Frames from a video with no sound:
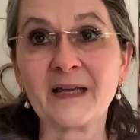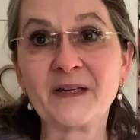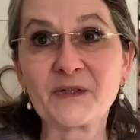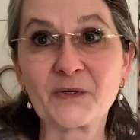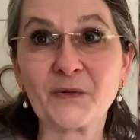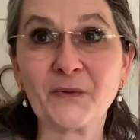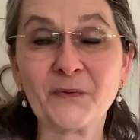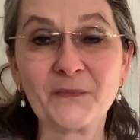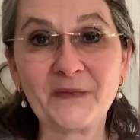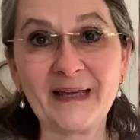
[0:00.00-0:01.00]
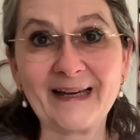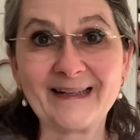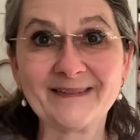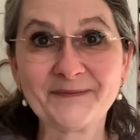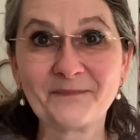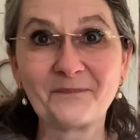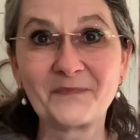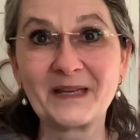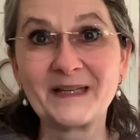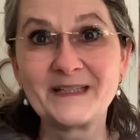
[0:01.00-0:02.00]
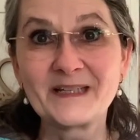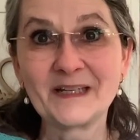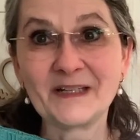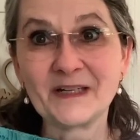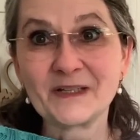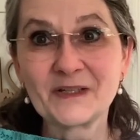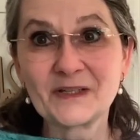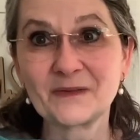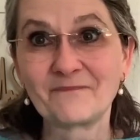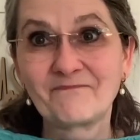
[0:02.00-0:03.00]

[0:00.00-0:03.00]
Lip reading: So yeah, 10 years.